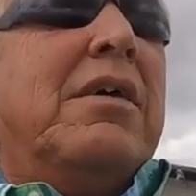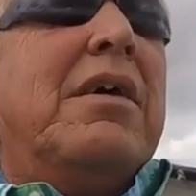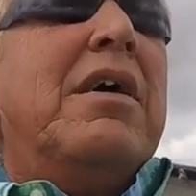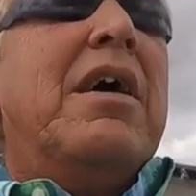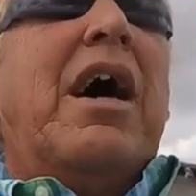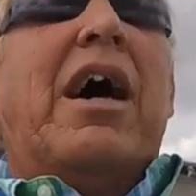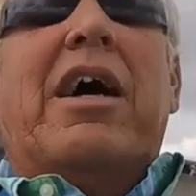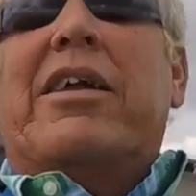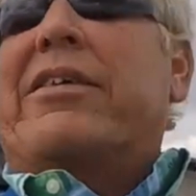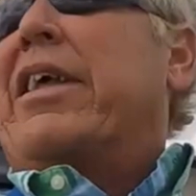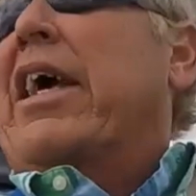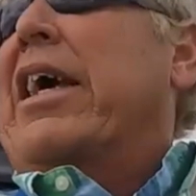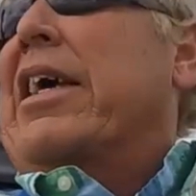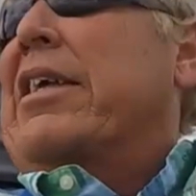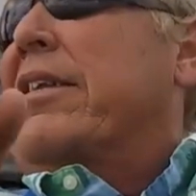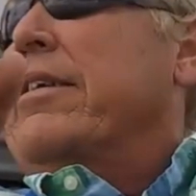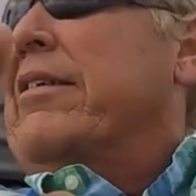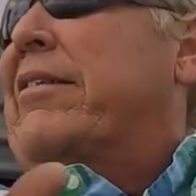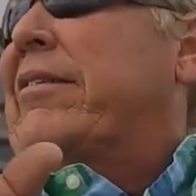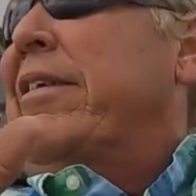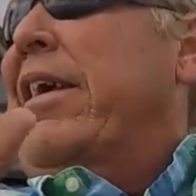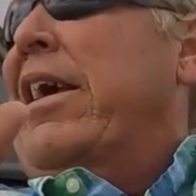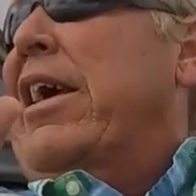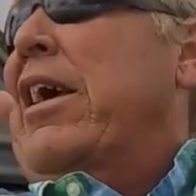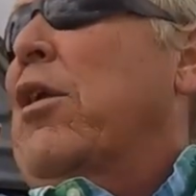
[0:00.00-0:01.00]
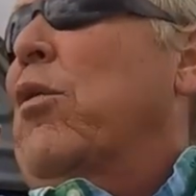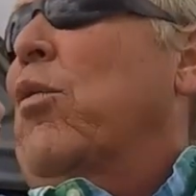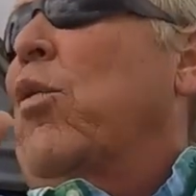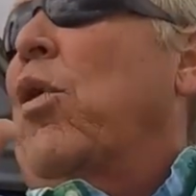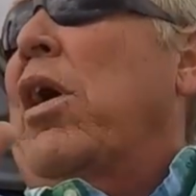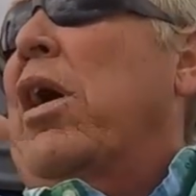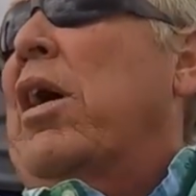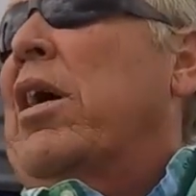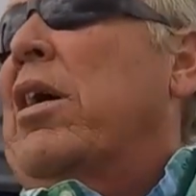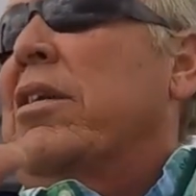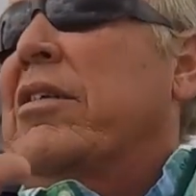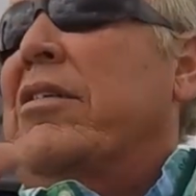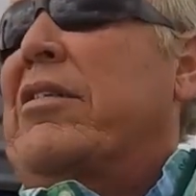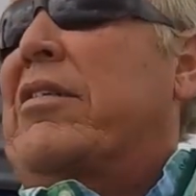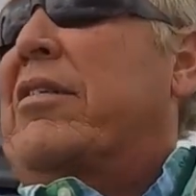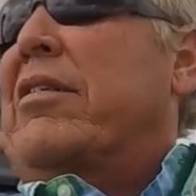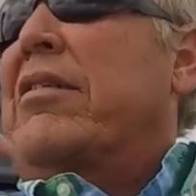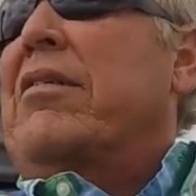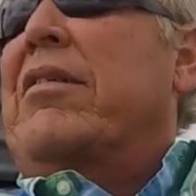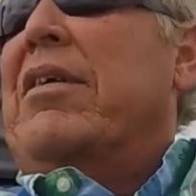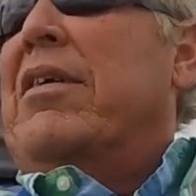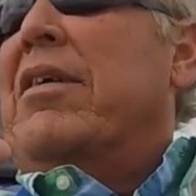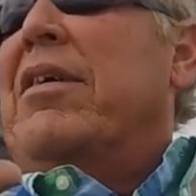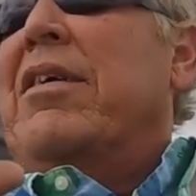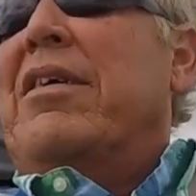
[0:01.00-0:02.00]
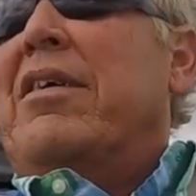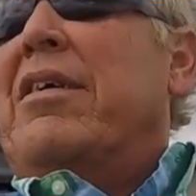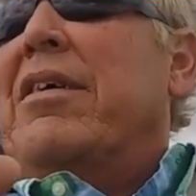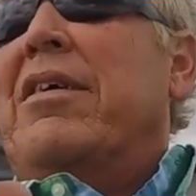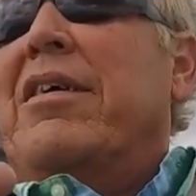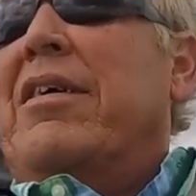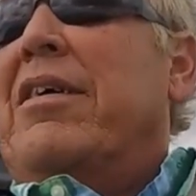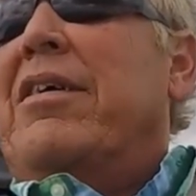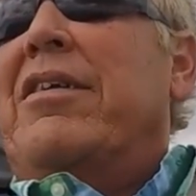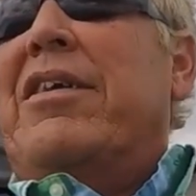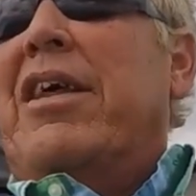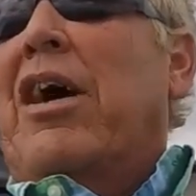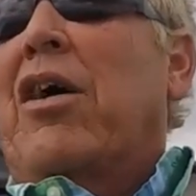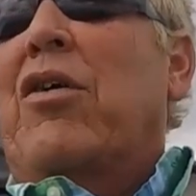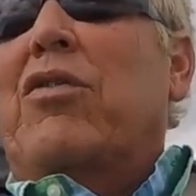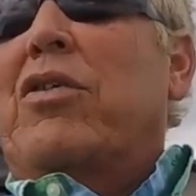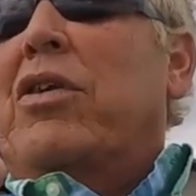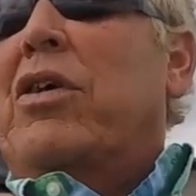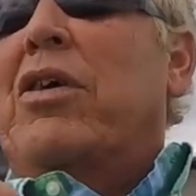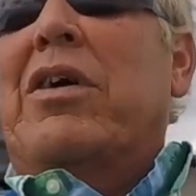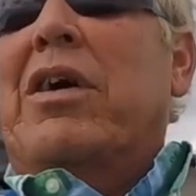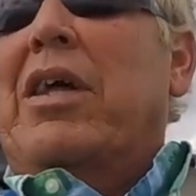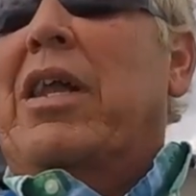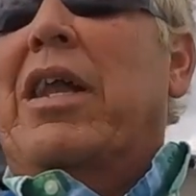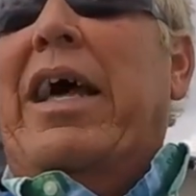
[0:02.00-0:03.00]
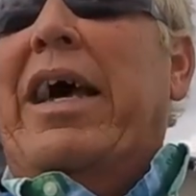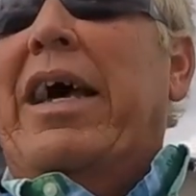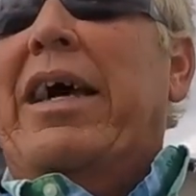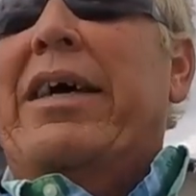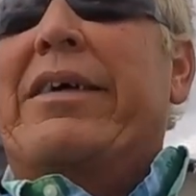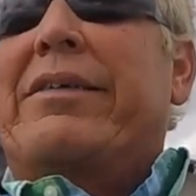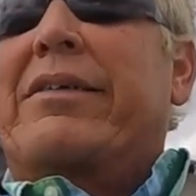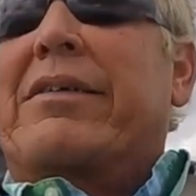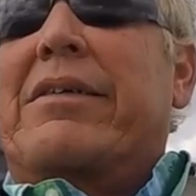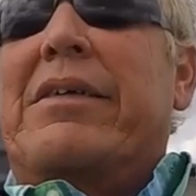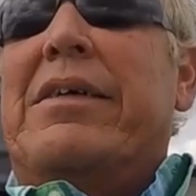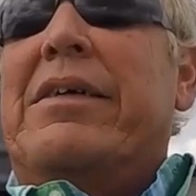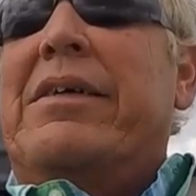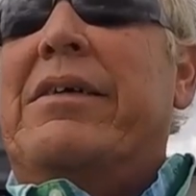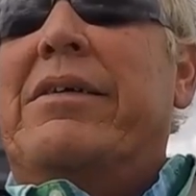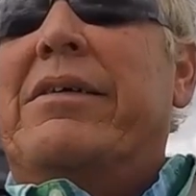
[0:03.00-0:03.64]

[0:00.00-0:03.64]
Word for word: I'll take the San Juans. Yeah. Don't do Alaska.